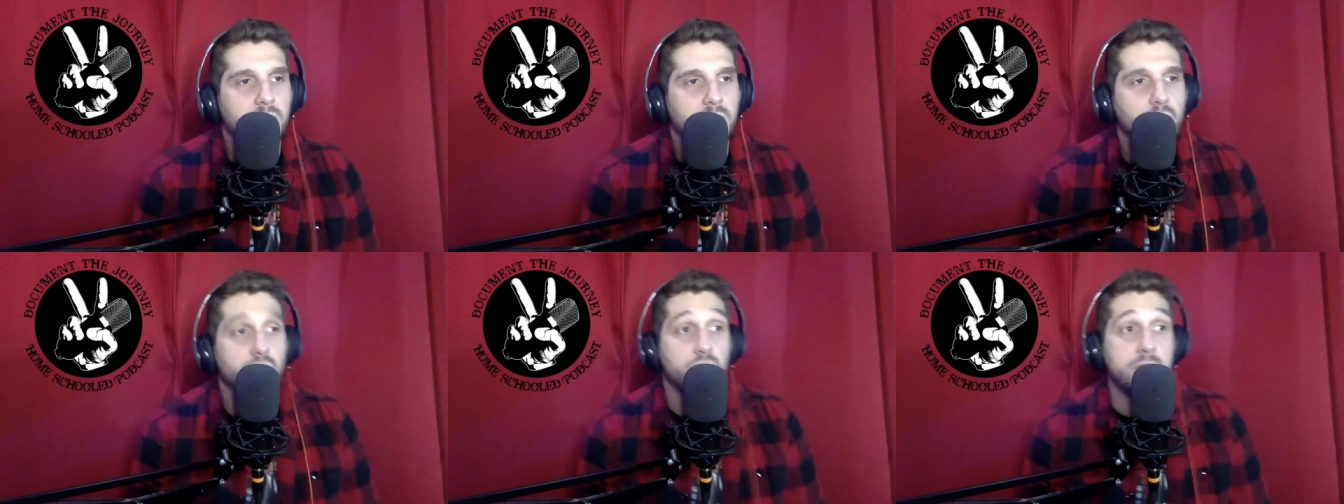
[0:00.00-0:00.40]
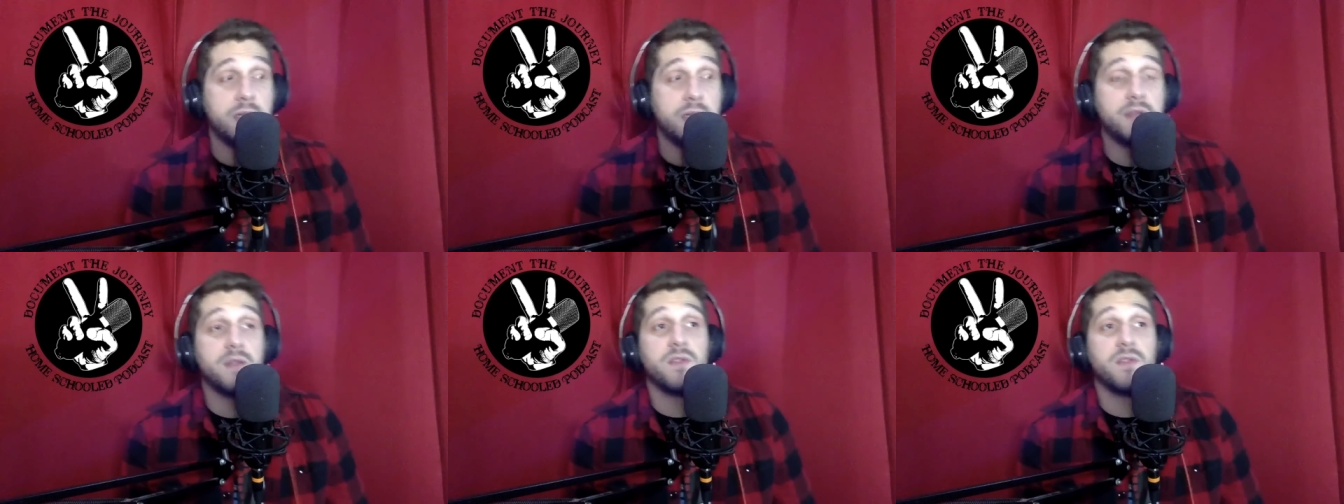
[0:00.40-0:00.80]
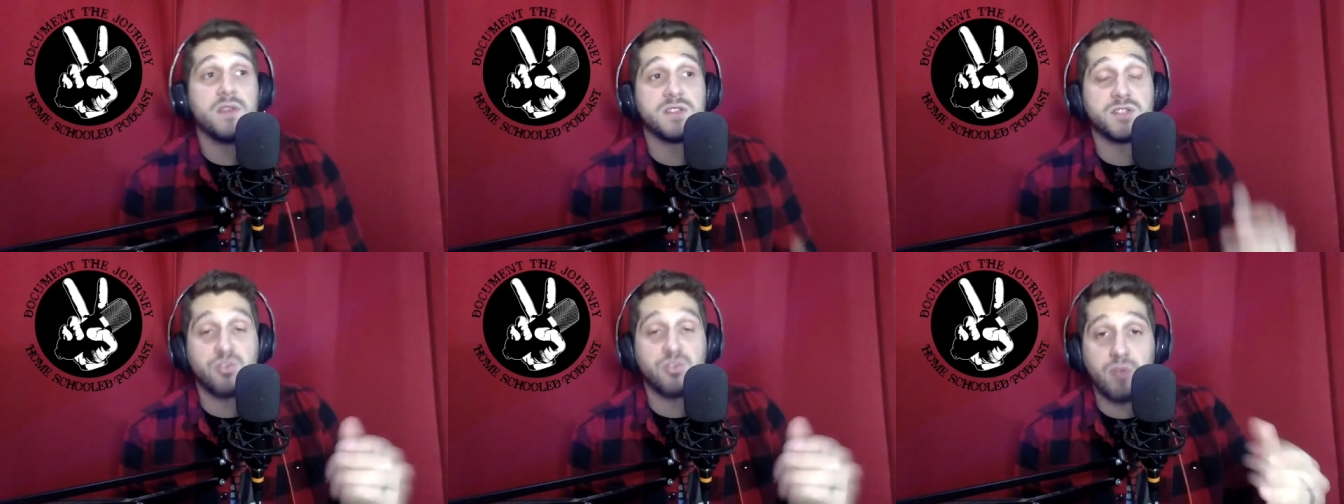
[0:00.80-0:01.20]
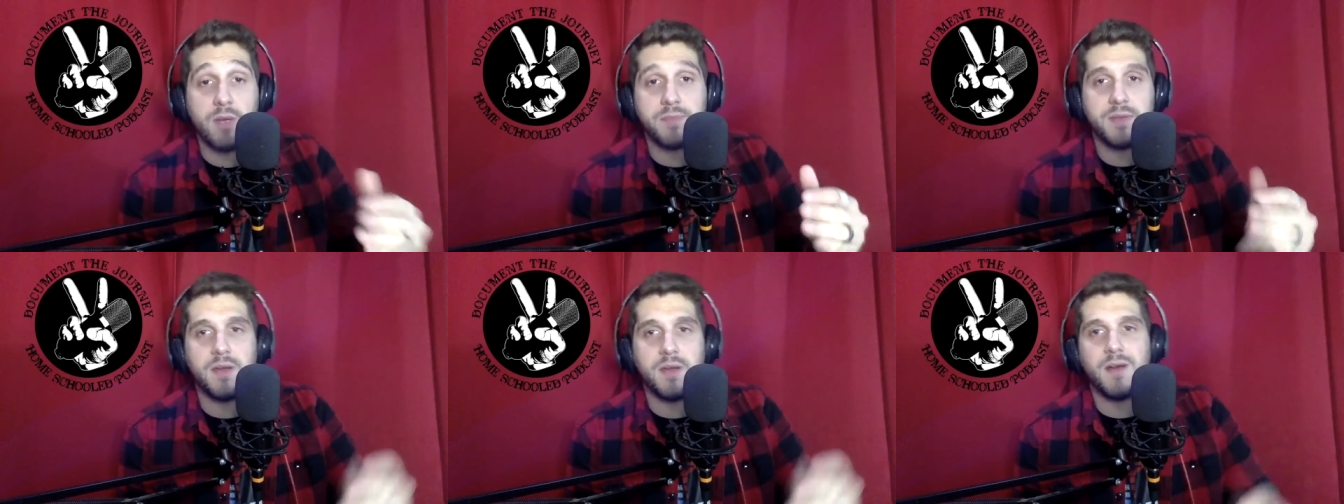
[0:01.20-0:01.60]
read the
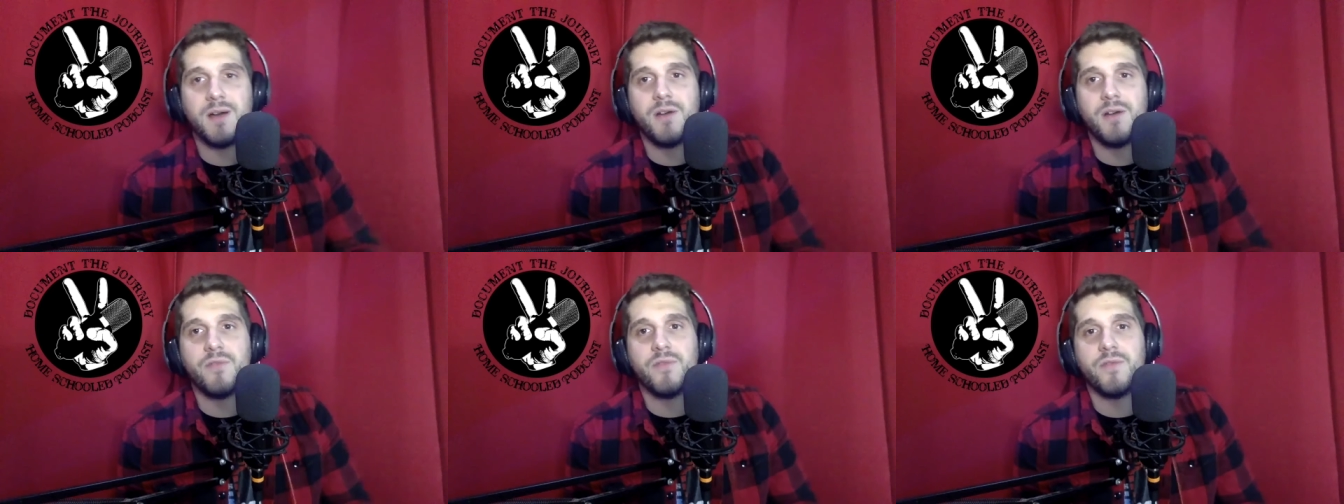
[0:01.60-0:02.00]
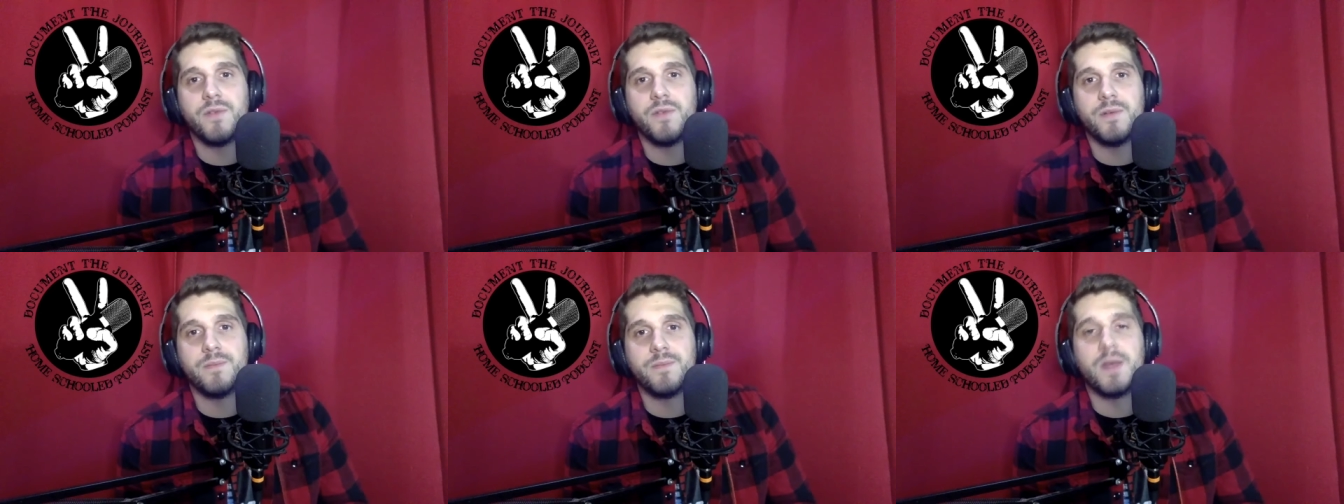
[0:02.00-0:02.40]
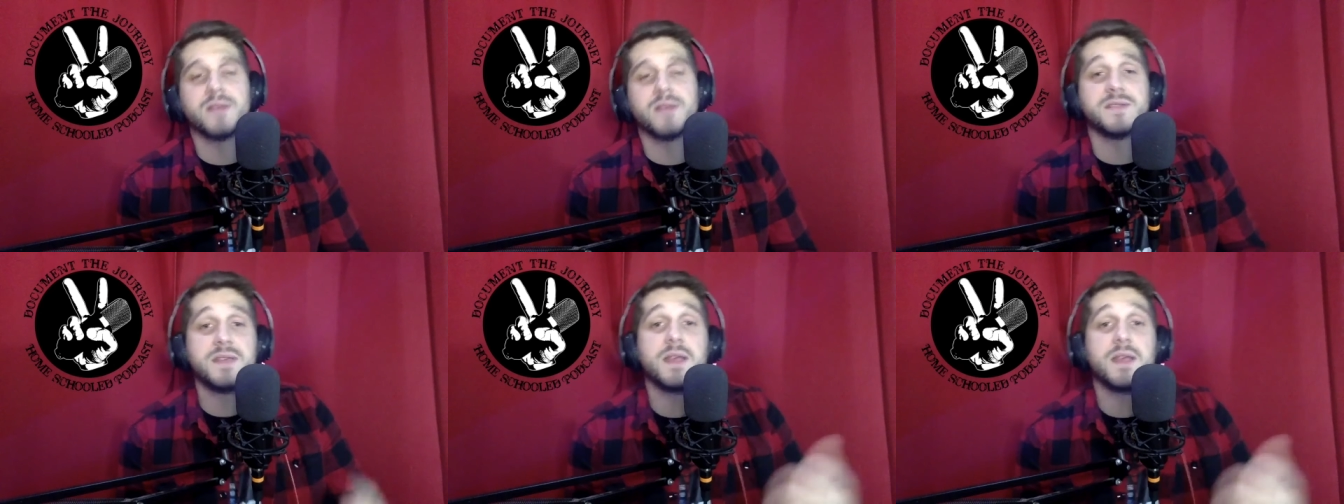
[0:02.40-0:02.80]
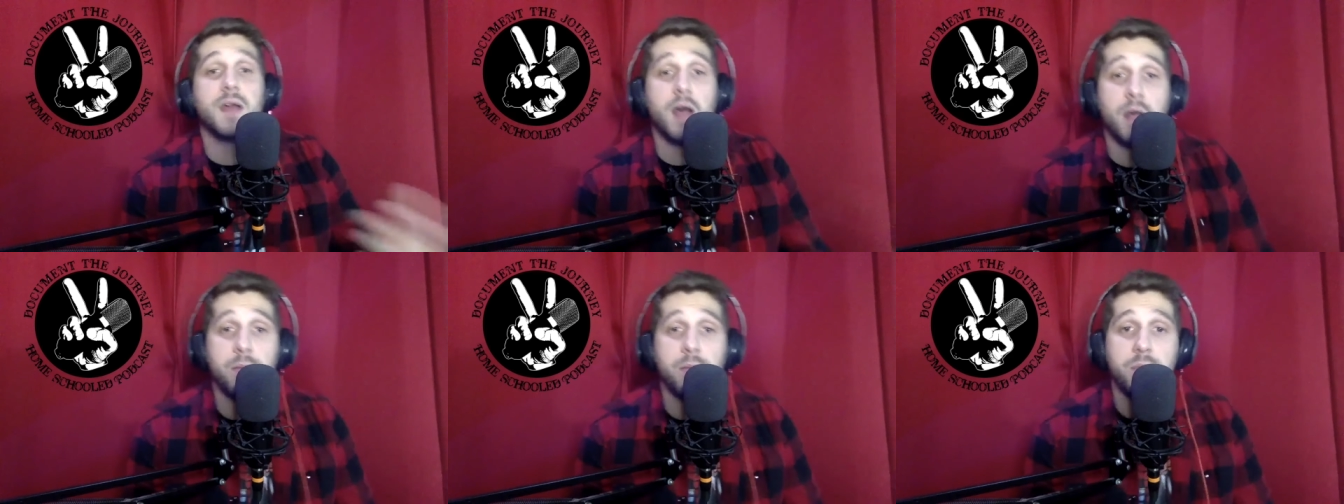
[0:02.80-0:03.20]
script of a
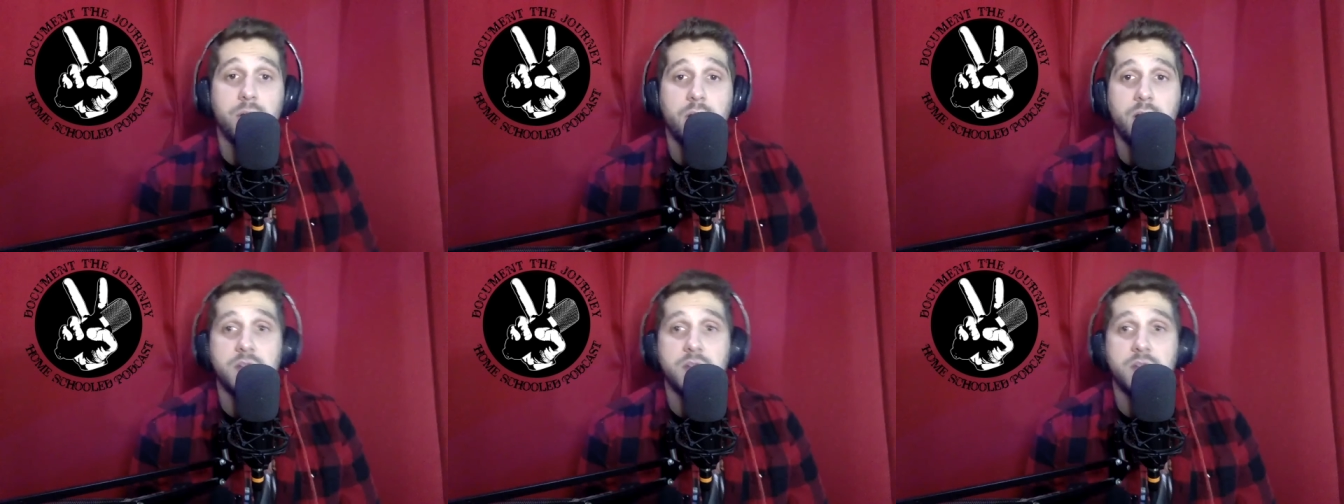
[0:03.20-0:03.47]
sitcom.